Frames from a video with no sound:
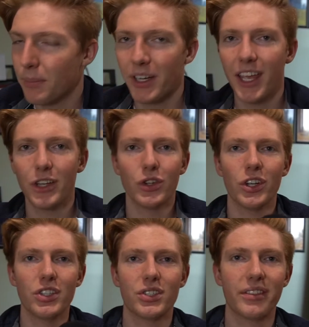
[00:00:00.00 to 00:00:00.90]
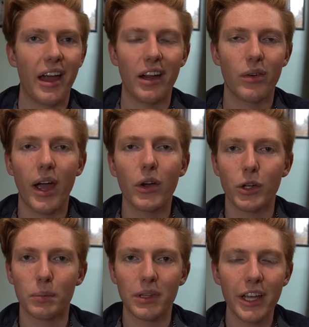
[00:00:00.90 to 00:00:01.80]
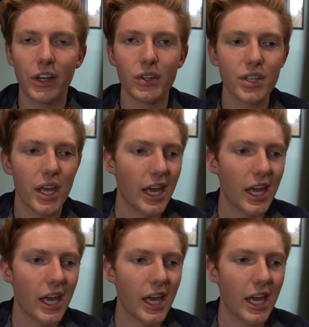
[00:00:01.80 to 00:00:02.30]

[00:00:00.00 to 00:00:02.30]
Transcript: But again, you're going to just tire out your players.